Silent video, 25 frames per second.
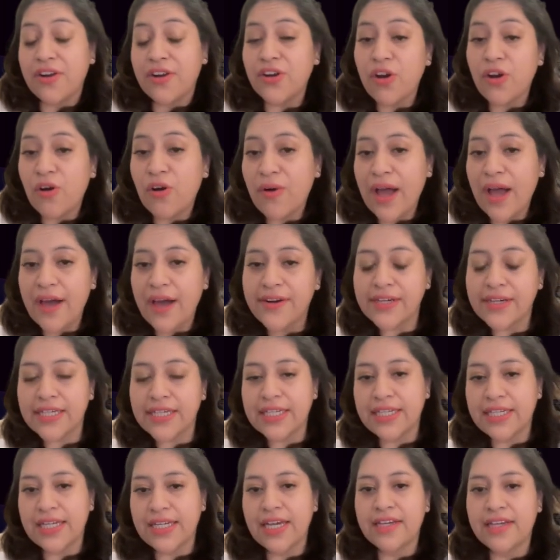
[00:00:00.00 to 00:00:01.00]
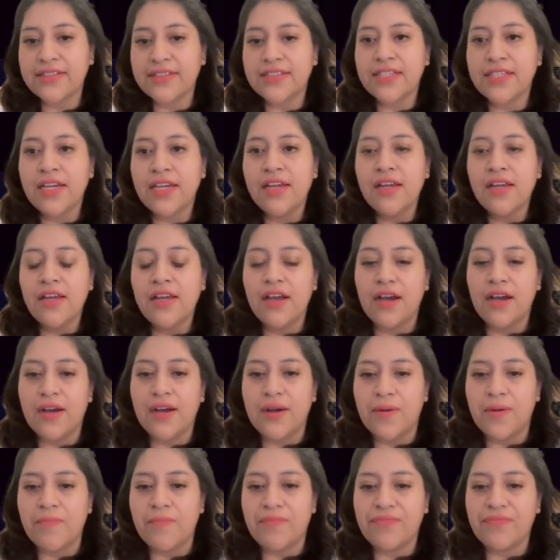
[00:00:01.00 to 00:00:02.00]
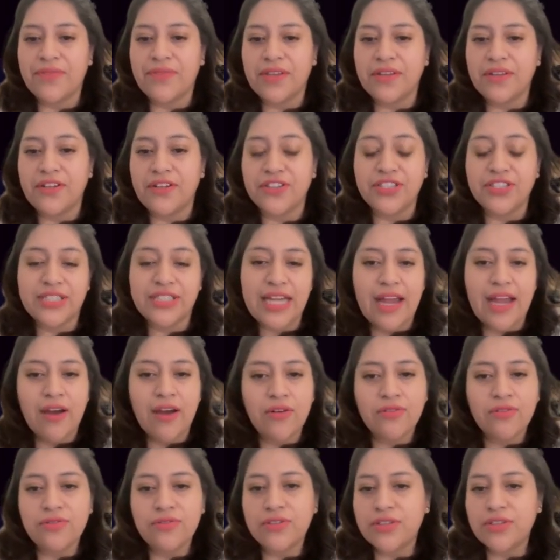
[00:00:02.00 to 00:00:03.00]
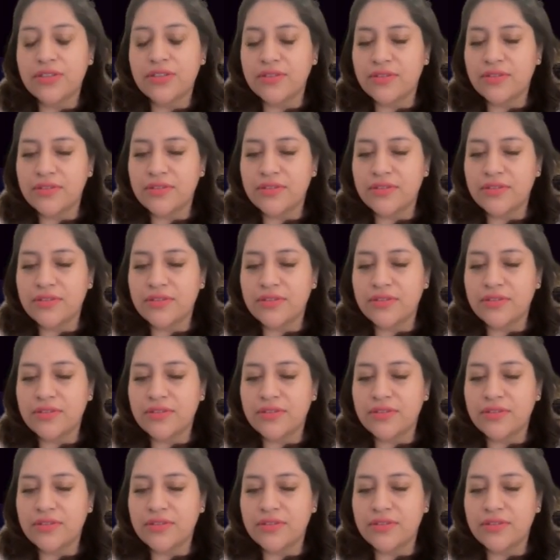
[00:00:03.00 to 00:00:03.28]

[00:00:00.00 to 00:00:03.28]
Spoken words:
know how to connect their sound